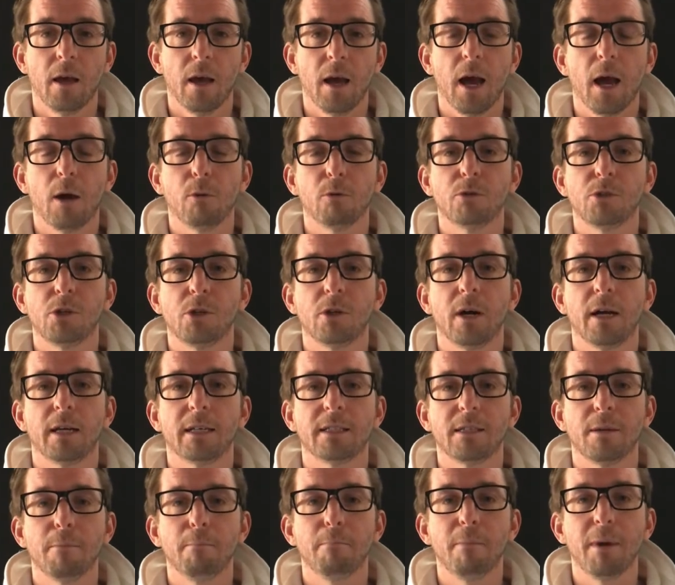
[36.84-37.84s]
How would you like
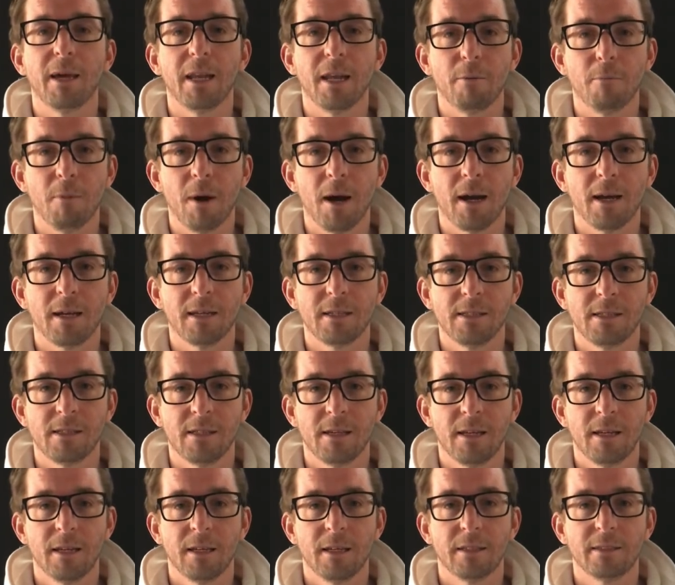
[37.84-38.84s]
to minimize
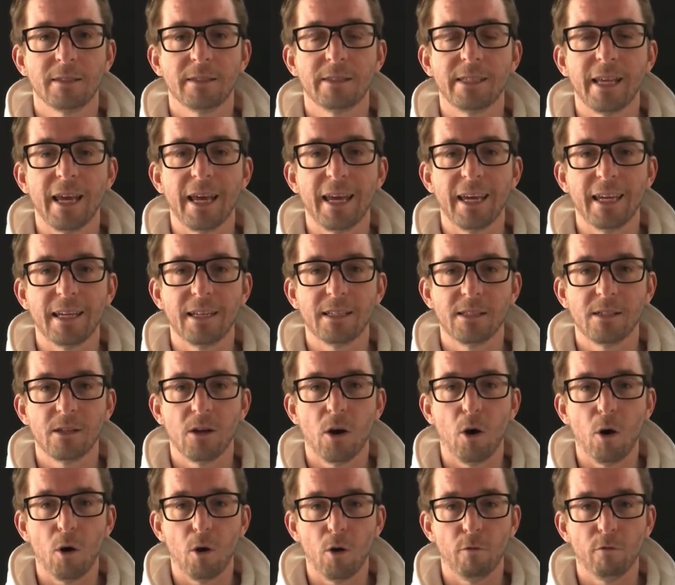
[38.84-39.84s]
days
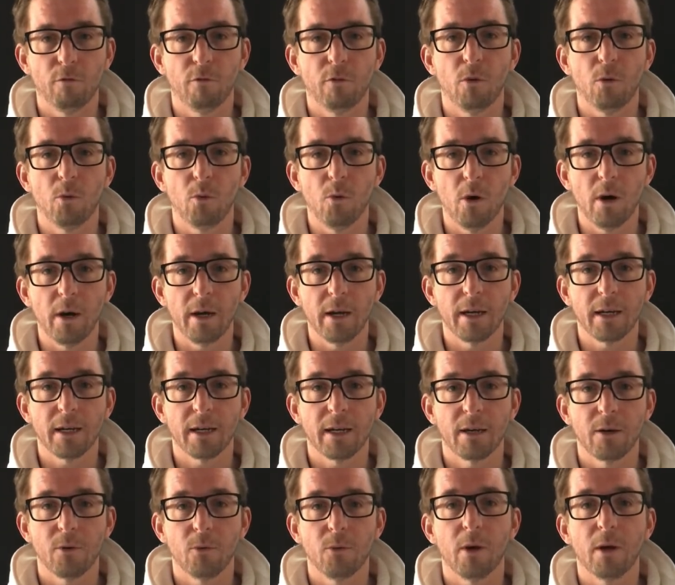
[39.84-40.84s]
off
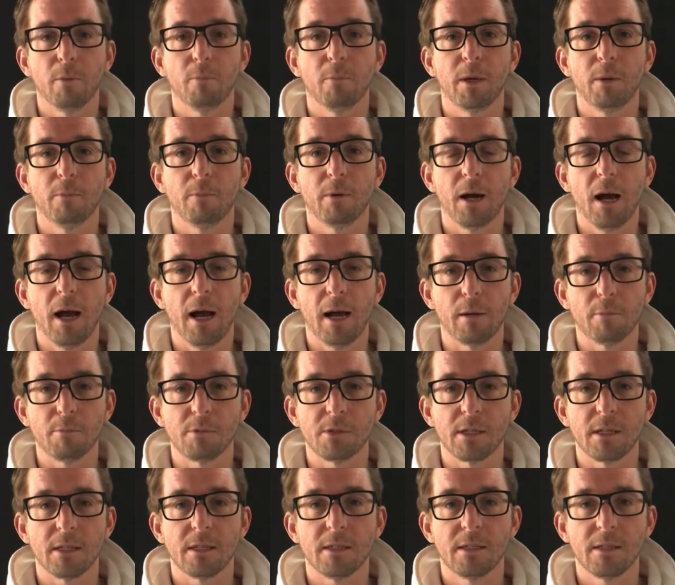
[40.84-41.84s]
work where people are
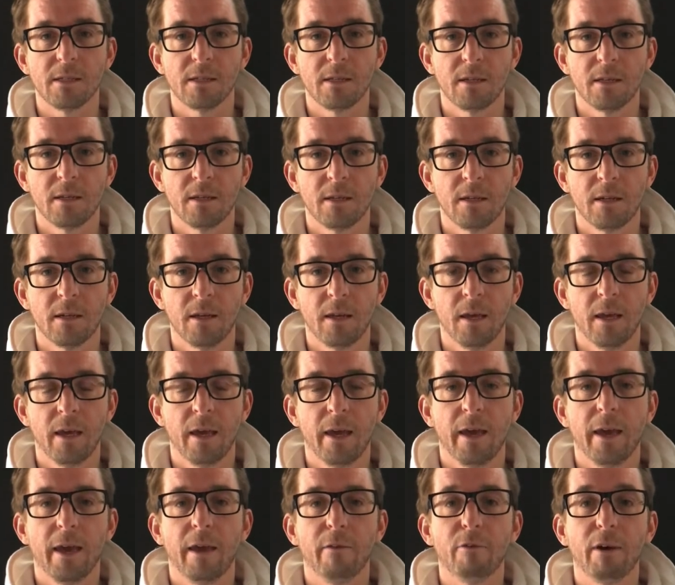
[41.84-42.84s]
absent?
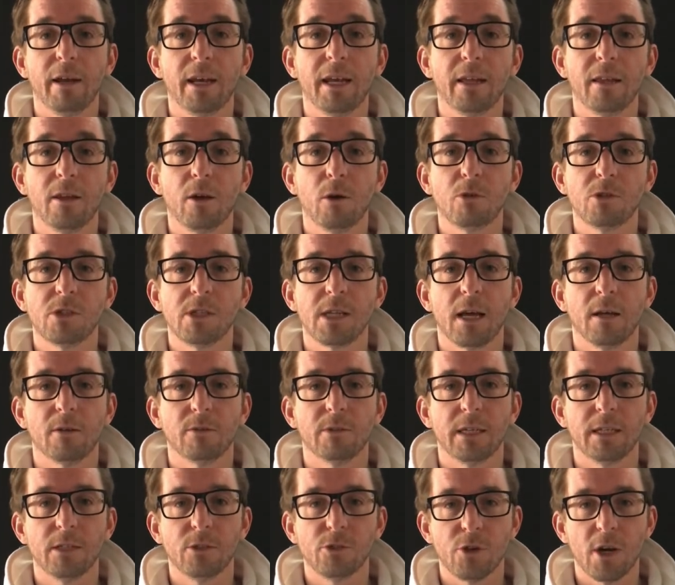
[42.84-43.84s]
If any of those sound
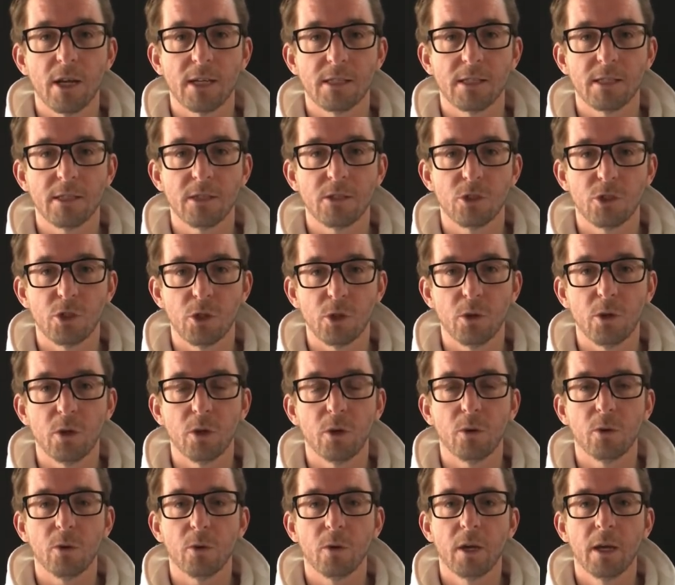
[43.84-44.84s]
interesting to
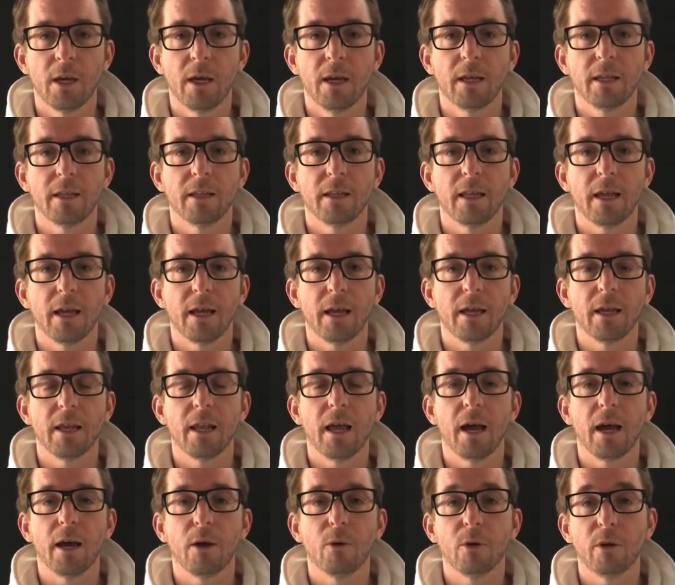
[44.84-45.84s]
you, then
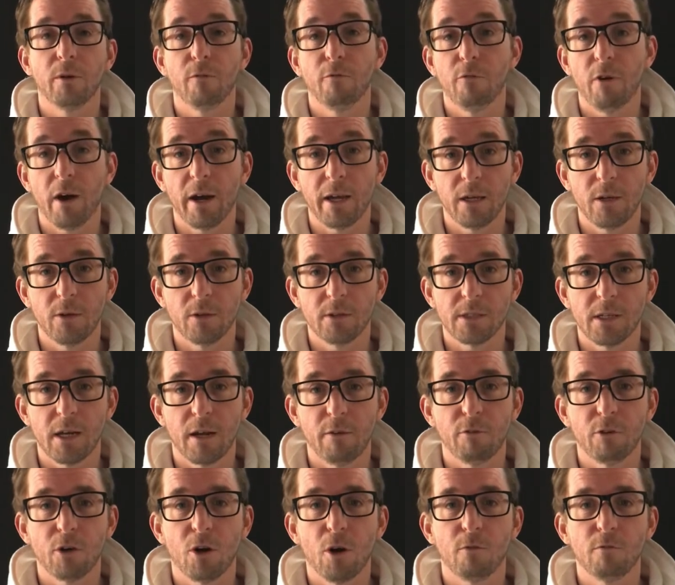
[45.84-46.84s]
I would invite you to
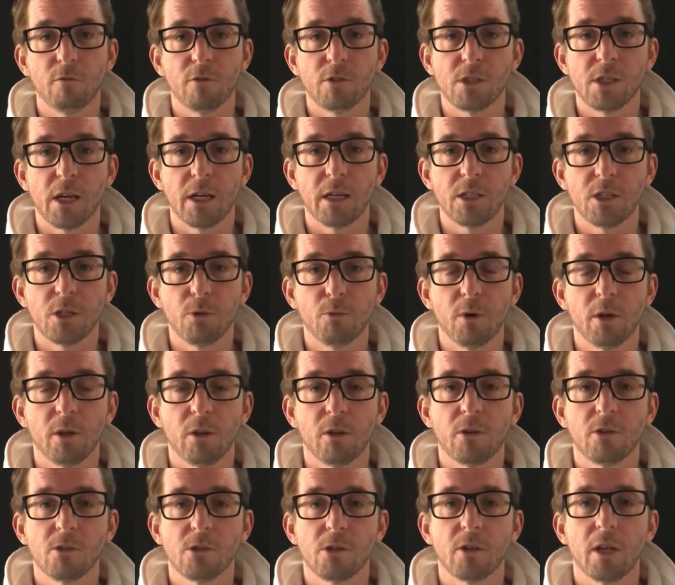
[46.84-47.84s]
have a conversation with
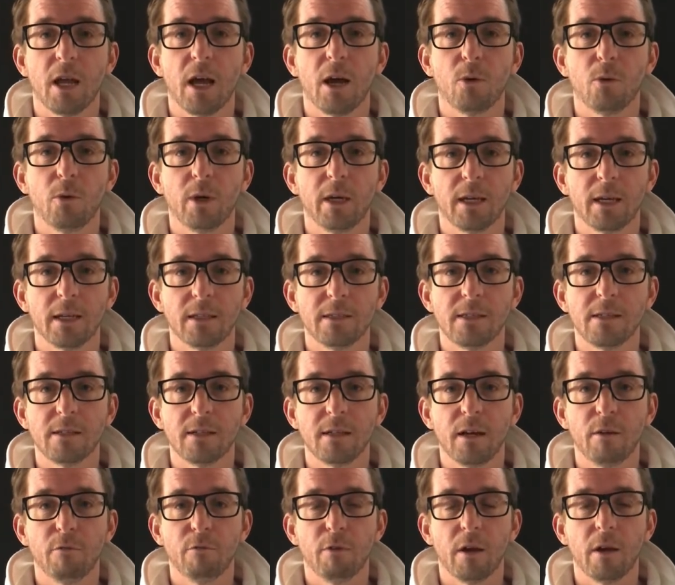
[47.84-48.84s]
us on how we can
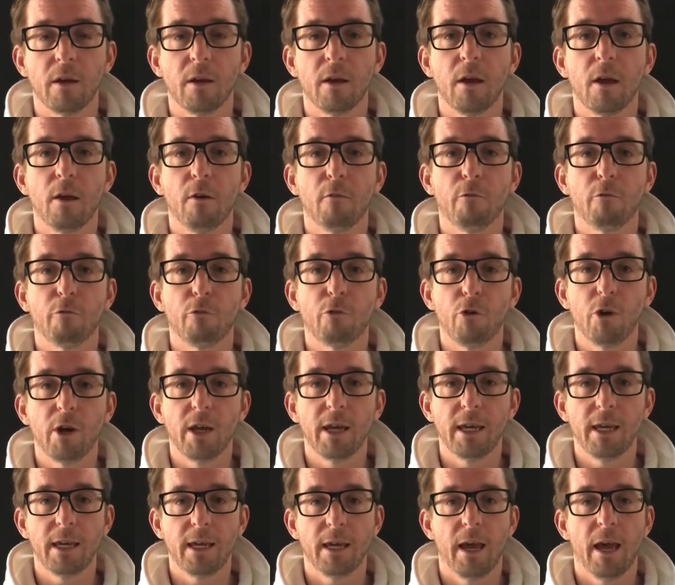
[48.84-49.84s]
deliver
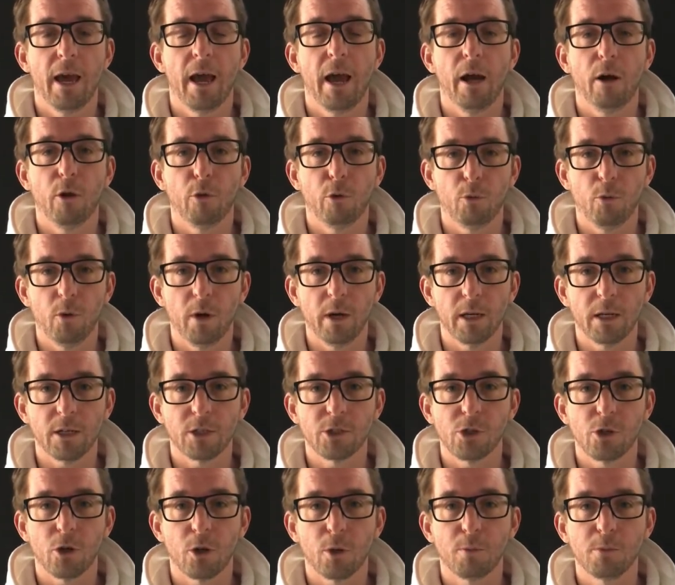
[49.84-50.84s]
free health
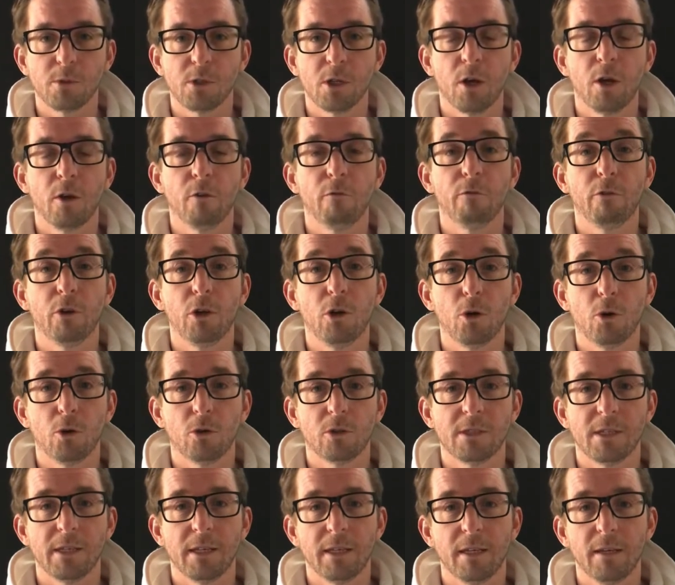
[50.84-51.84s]
workshops for your
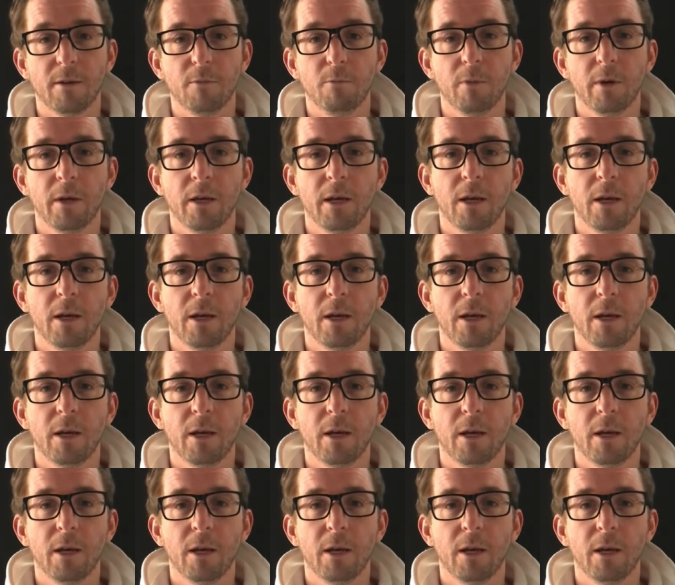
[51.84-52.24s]
team.